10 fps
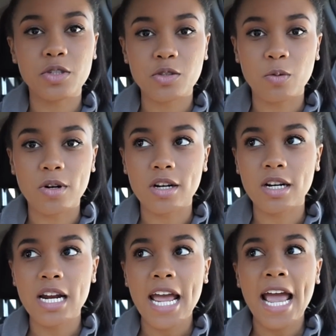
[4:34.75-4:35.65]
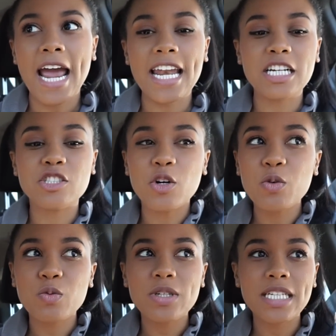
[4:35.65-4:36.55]
store and I
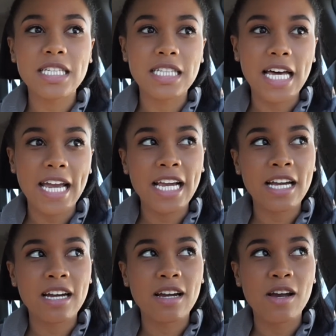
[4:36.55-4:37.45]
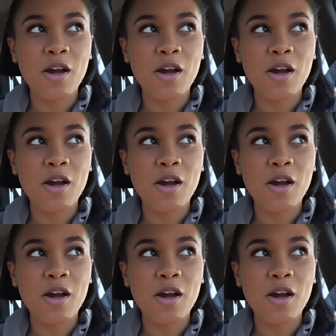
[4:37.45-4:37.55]
don't really like